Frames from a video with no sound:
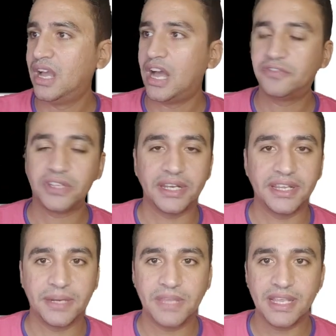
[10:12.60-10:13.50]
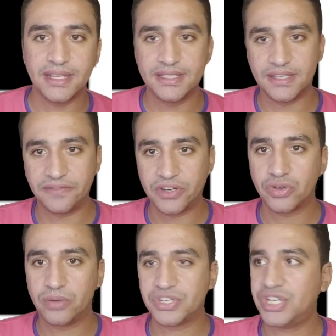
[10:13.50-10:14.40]
After encrypting the
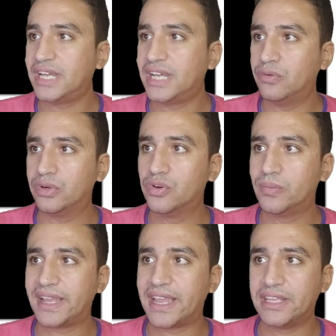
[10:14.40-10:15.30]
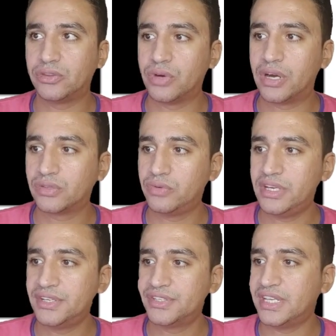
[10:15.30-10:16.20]
virtual machine, I will go back again to hardware,
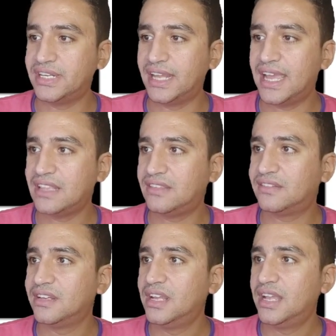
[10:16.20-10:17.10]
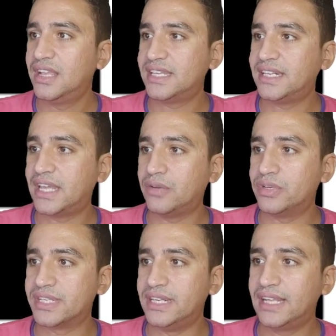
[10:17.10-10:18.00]
then add, then I will
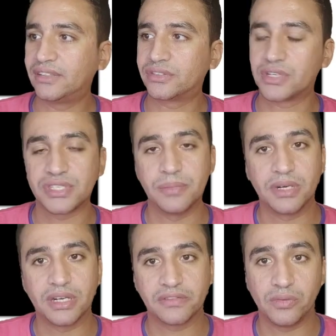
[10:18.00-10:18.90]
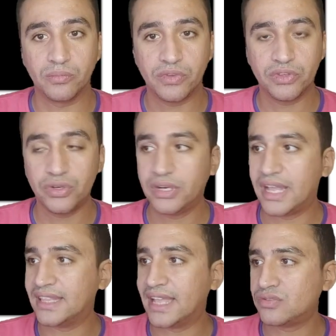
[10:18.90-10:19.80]
select trusted platform module.
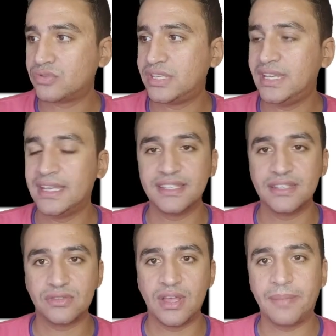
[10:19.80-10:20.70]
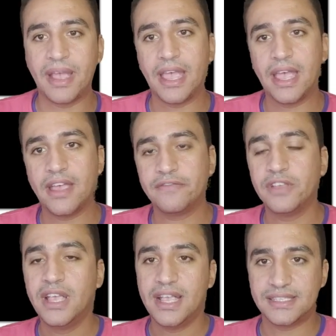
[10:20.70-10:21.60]
And as you see, in this time, I have
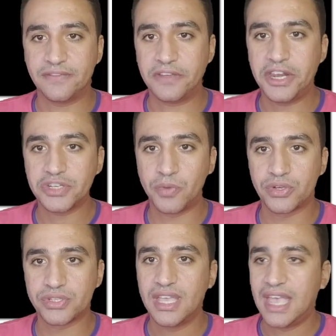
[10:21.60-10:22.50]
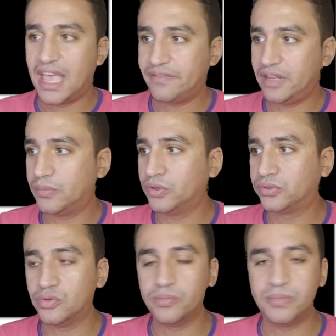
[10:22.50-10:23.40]
the finish box available
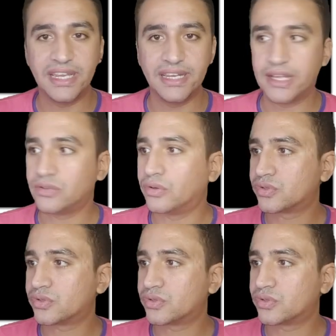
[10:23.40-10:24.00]
to be clicked on.